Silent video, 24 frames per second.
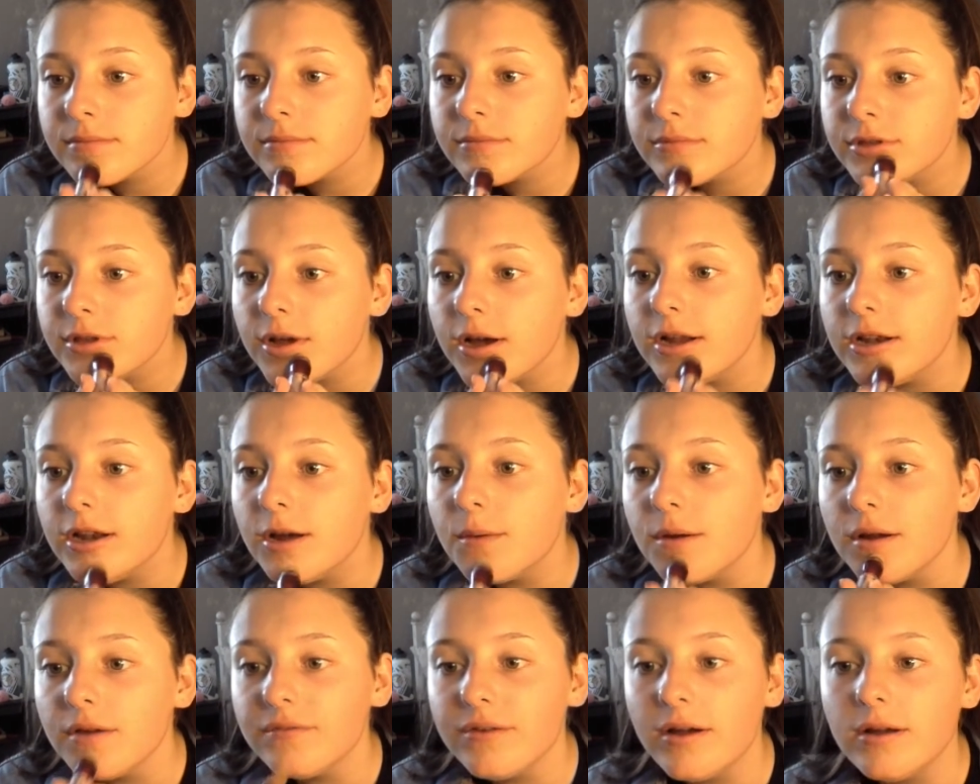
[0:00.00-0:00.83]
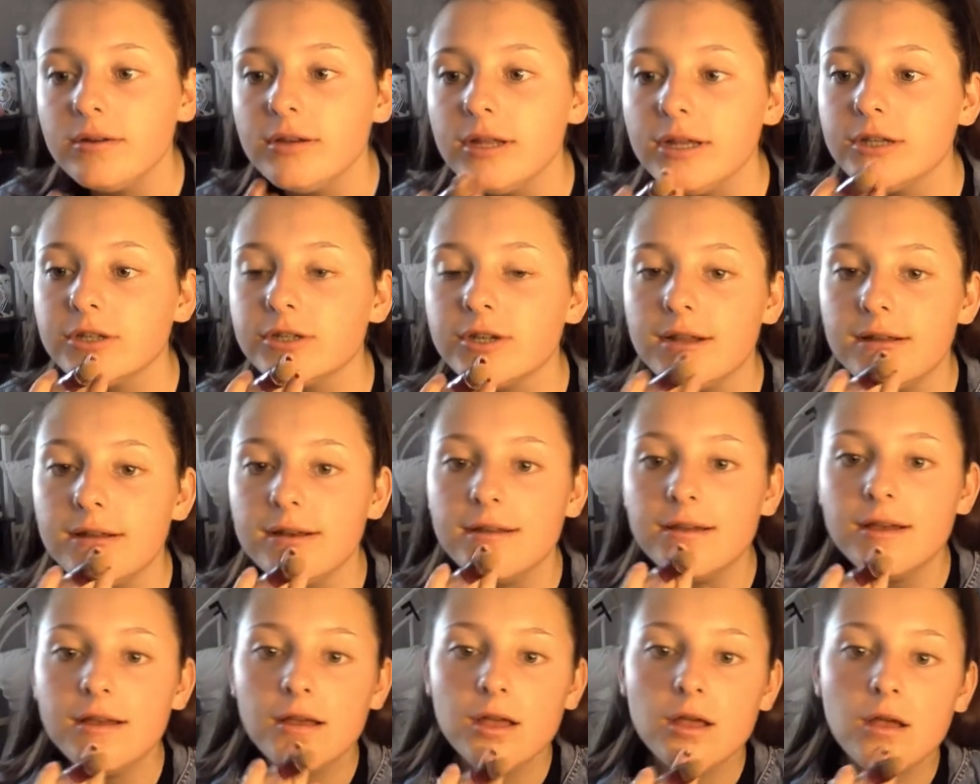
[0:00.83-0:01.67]
So I don't wear foundation
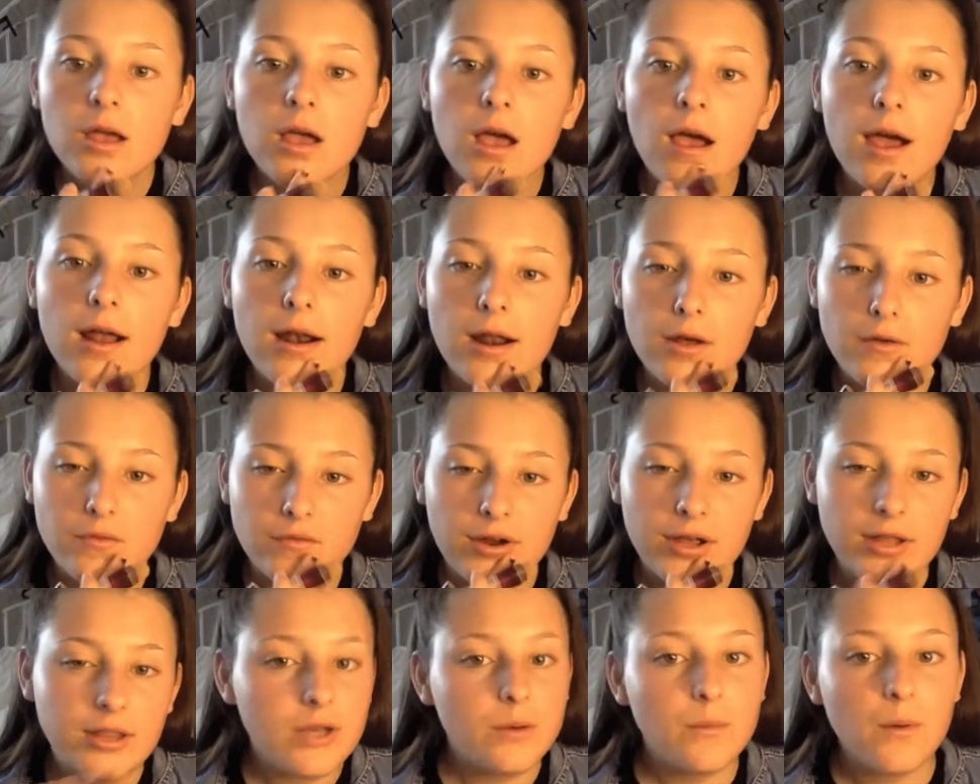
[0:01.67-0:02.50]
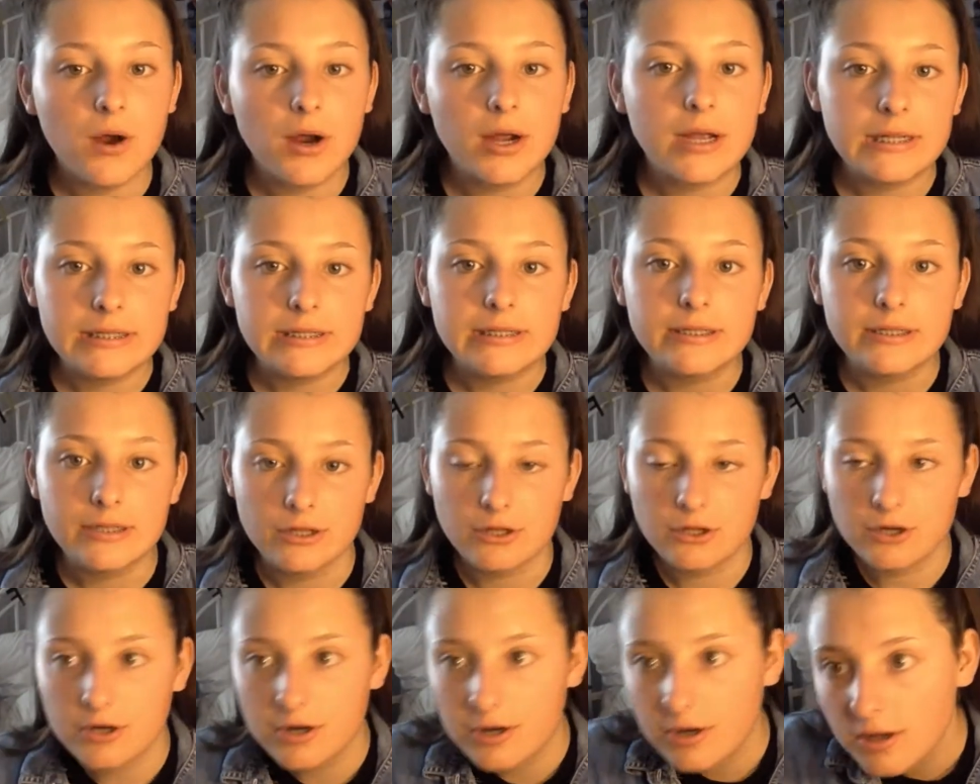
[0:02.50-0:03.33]
and I rarely wear
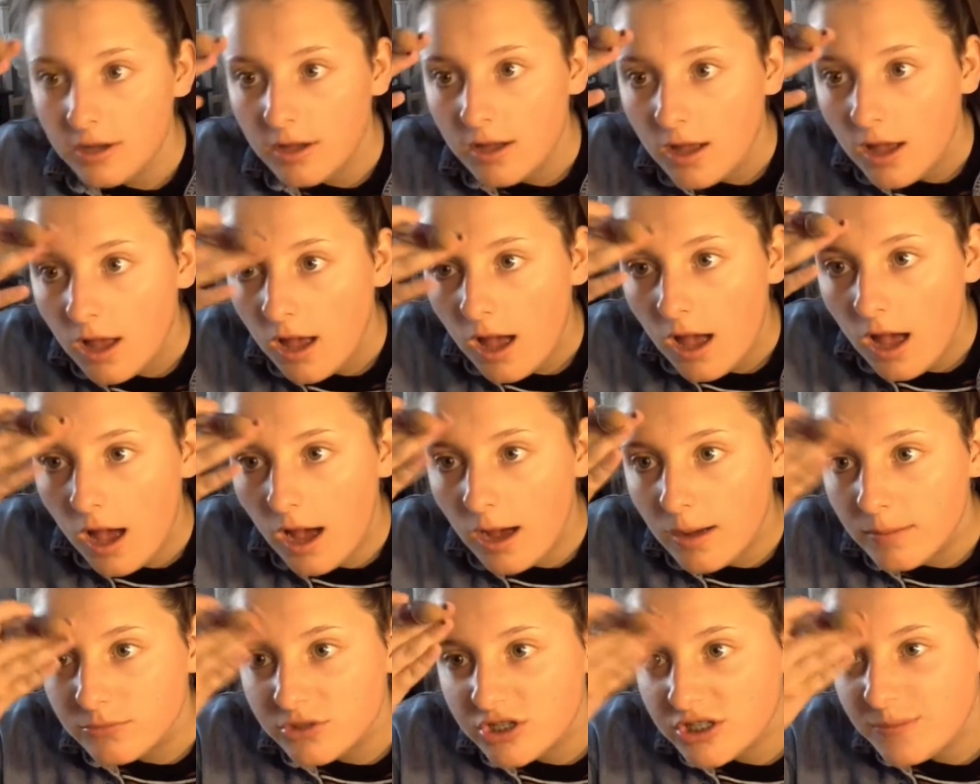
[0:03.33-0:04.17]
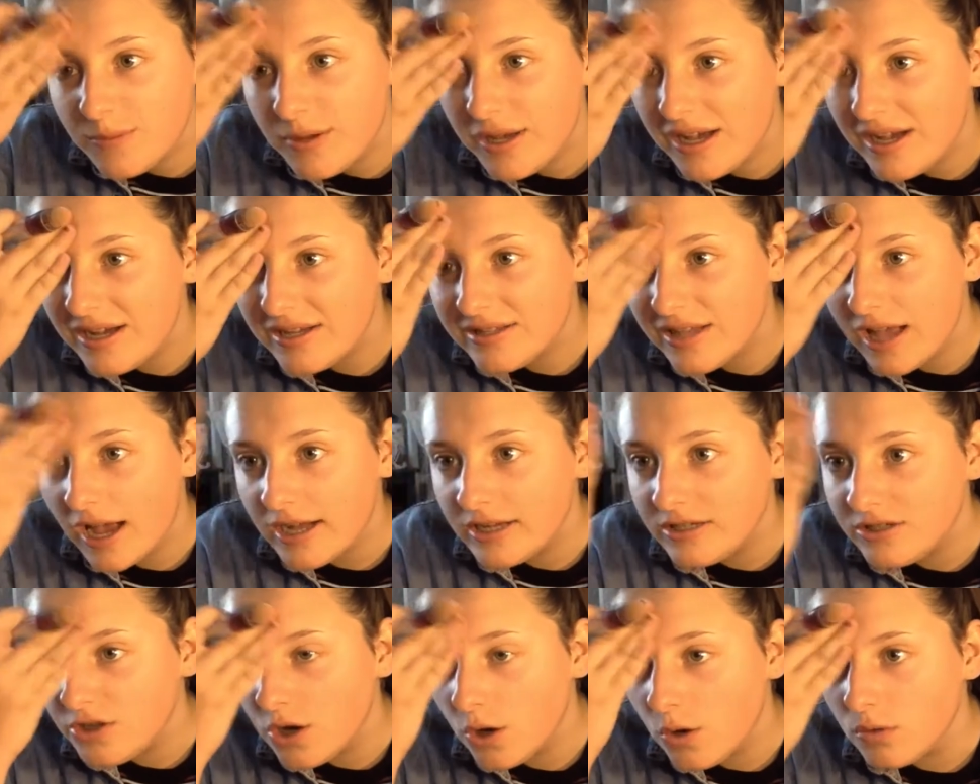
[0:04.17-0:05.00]
concealer just because
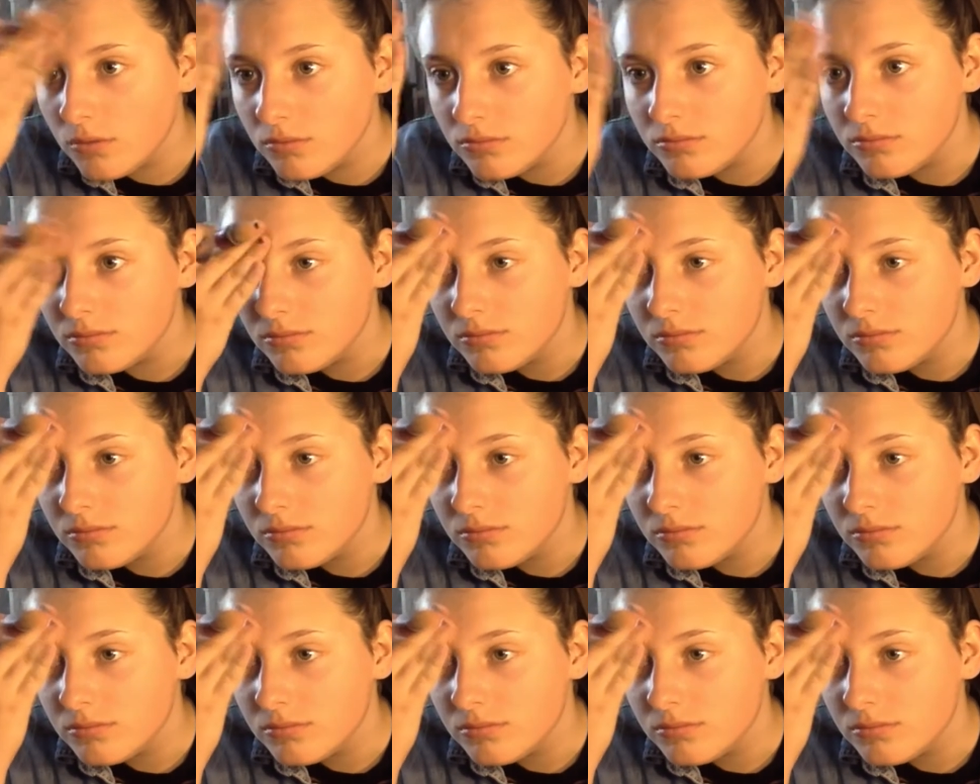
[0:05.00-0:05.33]
I don't